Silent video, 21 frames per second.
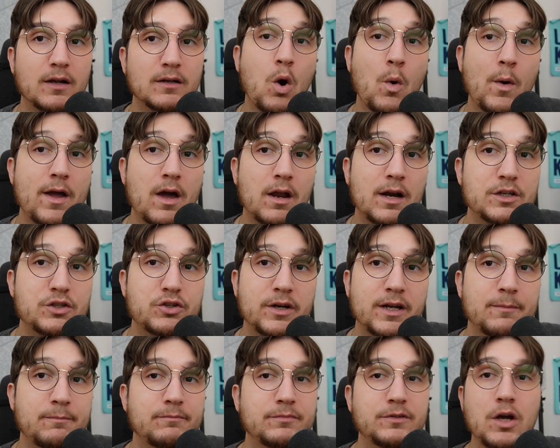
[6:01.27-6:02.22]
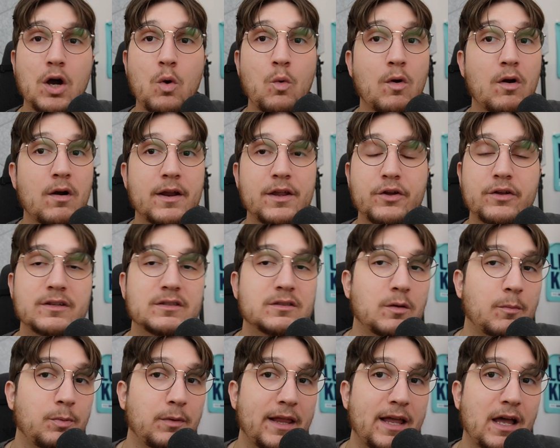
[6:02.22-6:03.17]
Going on a trip, don't worry, you can
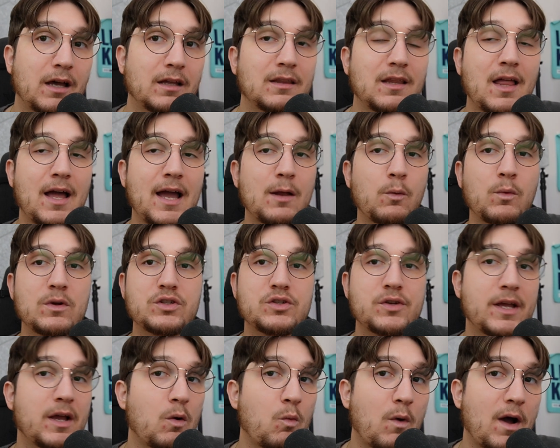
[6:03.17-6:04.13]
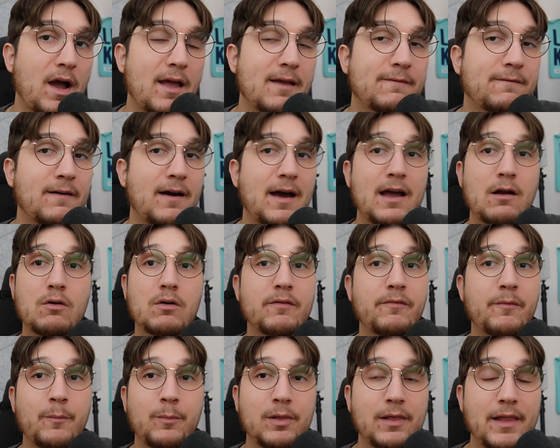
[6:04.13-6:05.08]
still play online once you hit Wi-Fi or
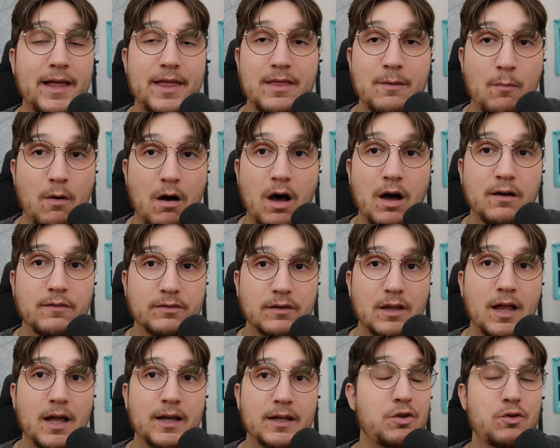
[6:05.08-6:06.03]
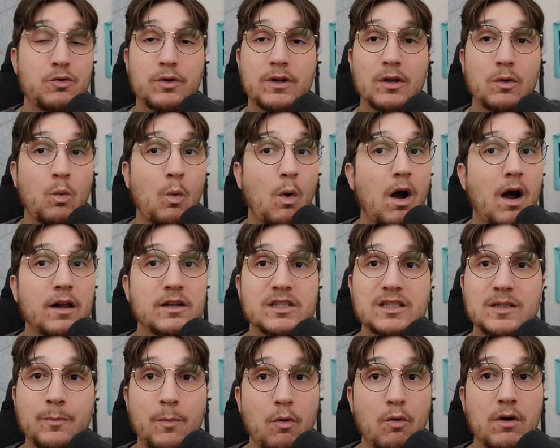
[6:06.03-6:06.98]
even play them offline. You could watch
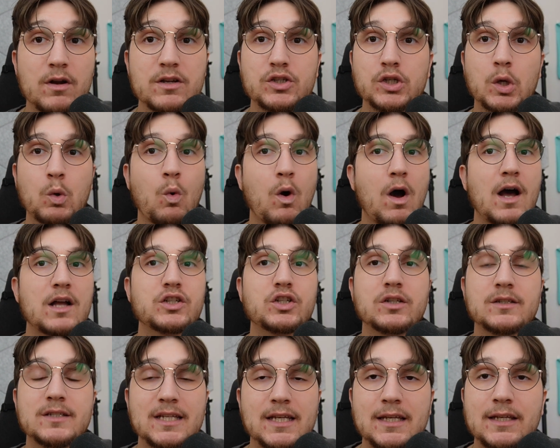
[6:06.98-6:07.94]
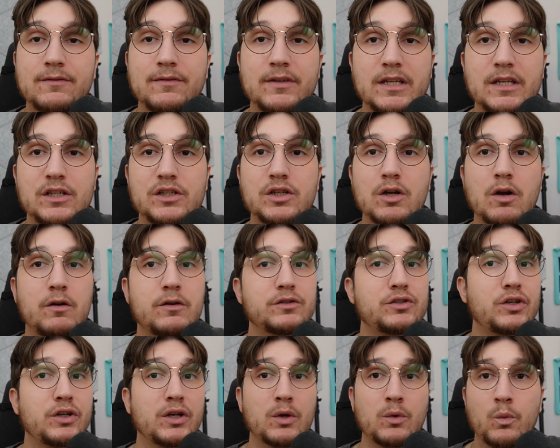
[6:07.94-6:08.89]
sports, you could watch your TV
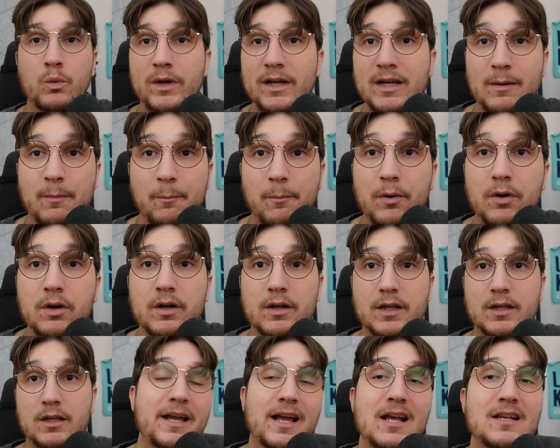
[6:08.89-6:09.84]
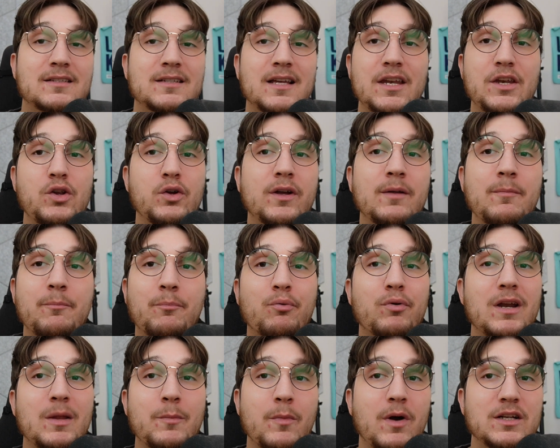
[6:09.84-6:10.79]
shows, you could read a book. Like I said, you can
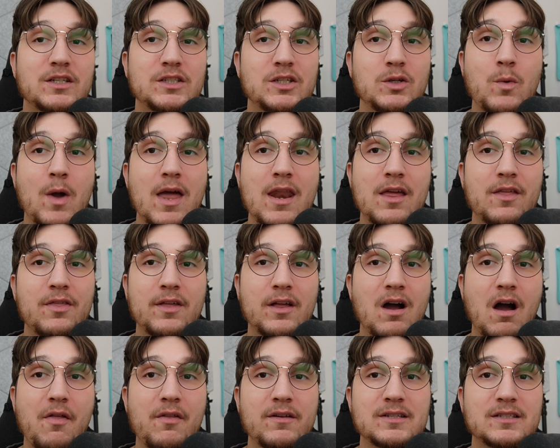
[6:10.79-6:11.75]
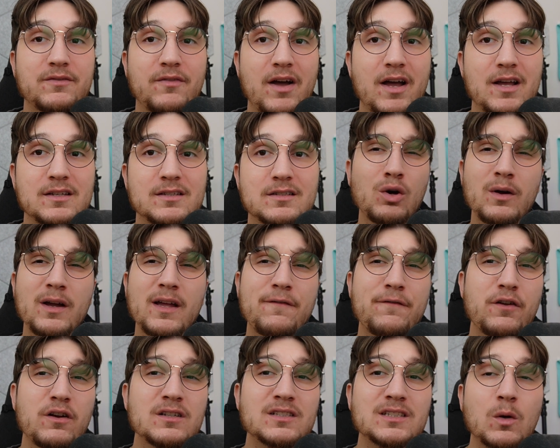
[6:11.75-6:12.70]
pretty much do anything on this device. So
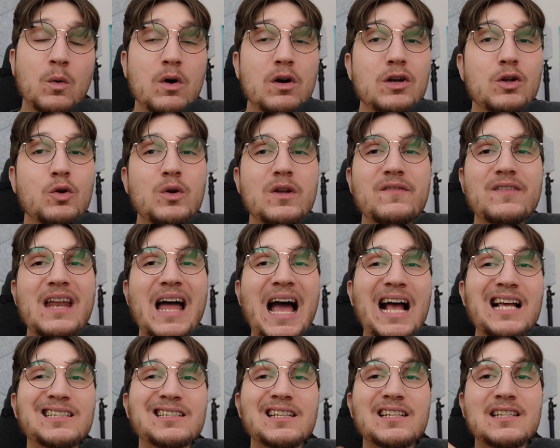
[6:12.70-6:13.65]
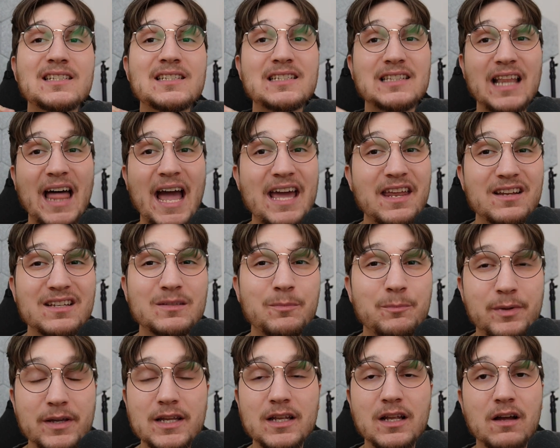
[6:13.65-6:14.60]
if you're someone who even has the slightest
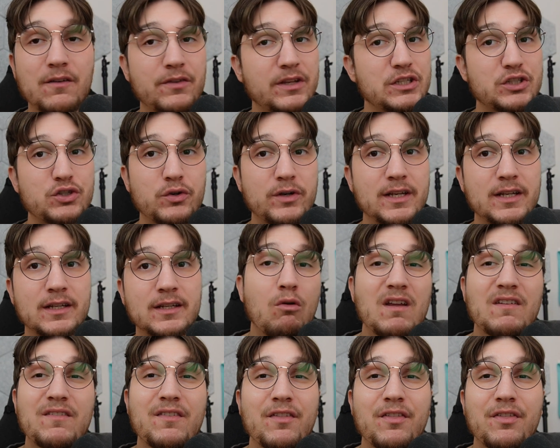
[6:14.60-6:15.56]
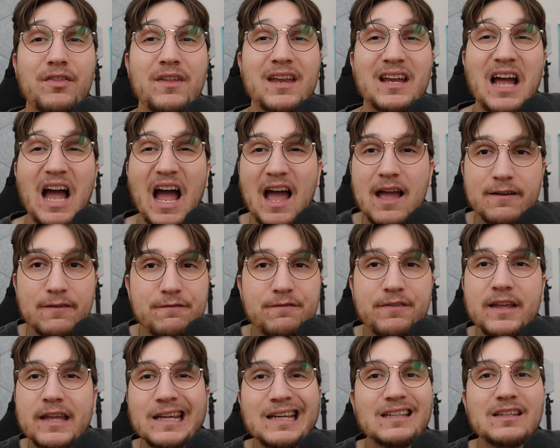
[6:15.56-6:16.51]
bit of intrigue or even think I
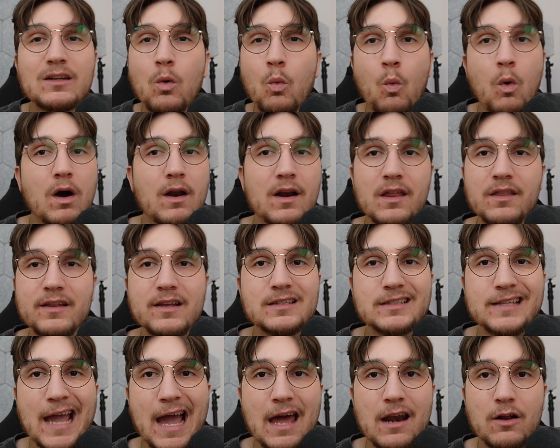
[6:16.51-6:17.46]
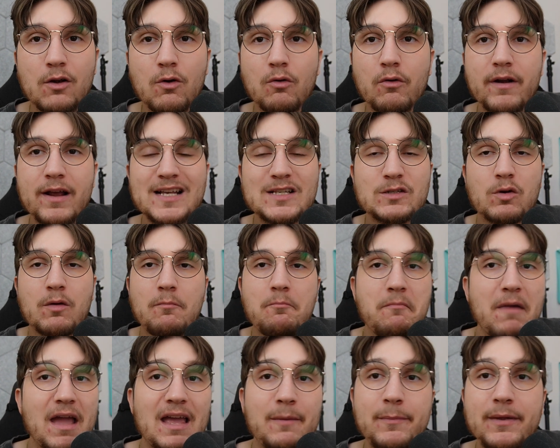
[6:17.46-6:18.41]
fit into one of these categories or
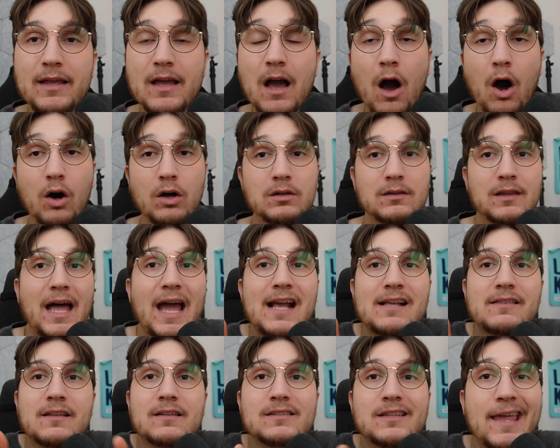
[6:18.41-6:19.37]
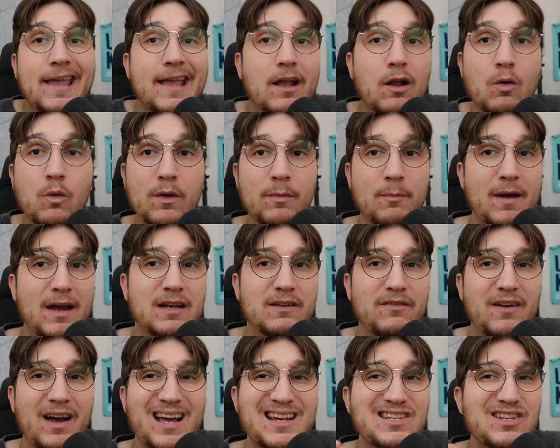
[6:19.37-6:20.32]
maybe I'll like to tinker with my
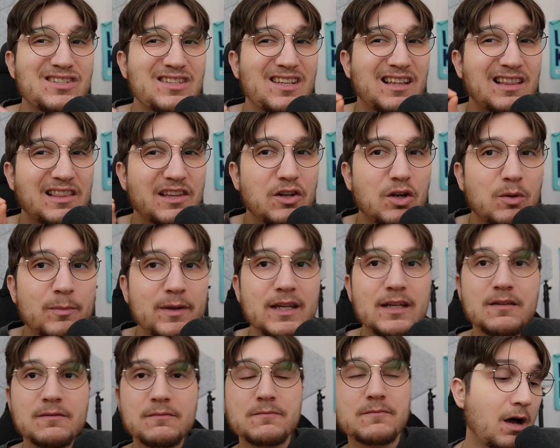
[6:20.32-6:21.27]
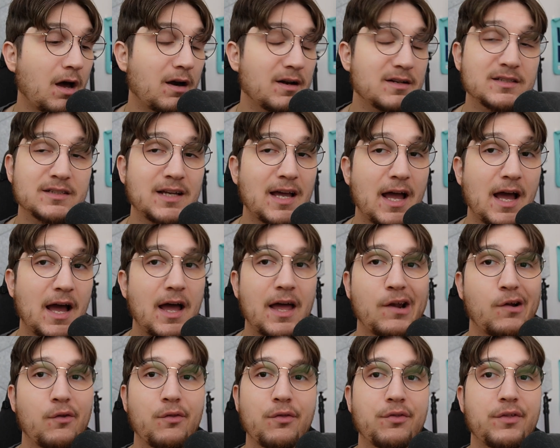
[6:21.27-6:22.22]
device just a little bit, but honestly, I
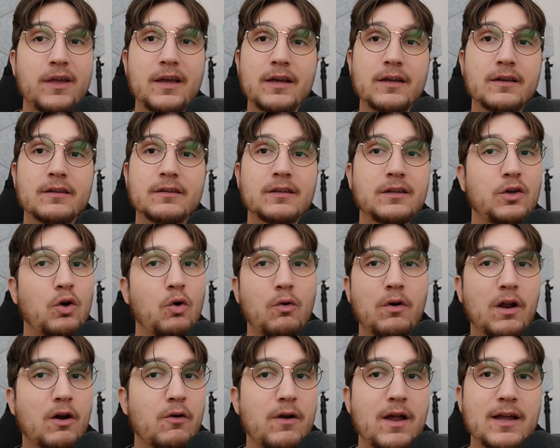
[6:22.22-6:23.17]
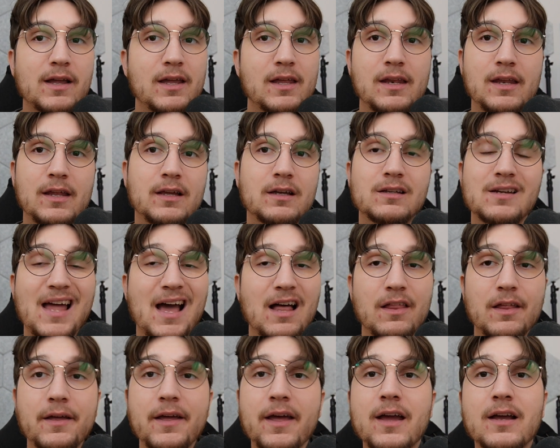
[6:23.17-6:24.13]
don't think you'll regret getting an
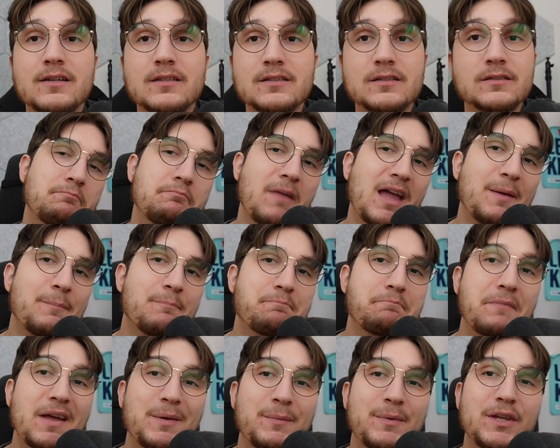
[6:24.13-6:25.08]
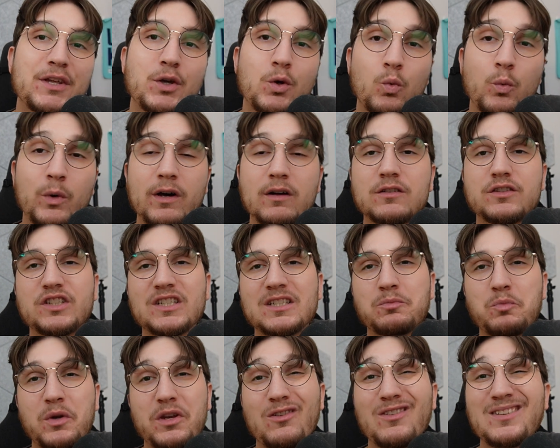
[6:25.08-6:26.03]
Ally X. Maybe you will
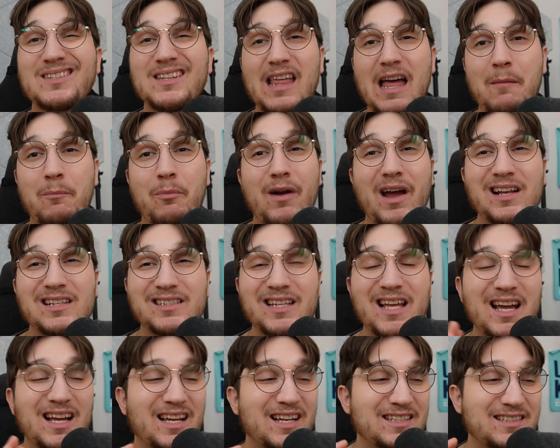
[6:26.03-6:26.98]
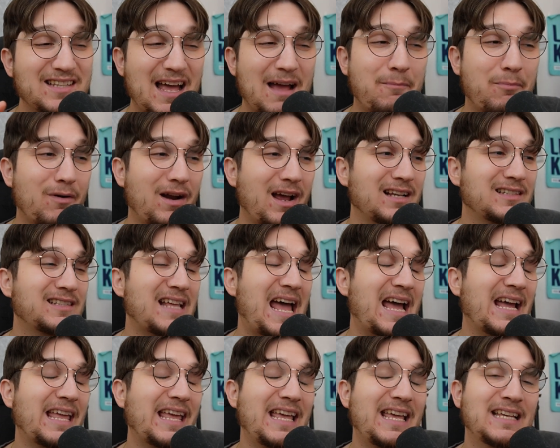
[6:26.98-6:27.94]
just when you see that price tag, because that price
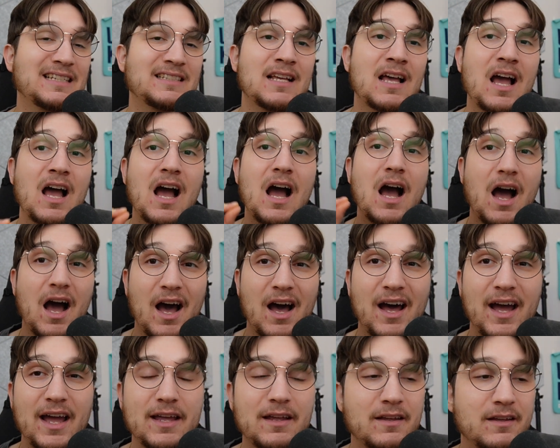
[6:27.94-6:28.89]
tag is high.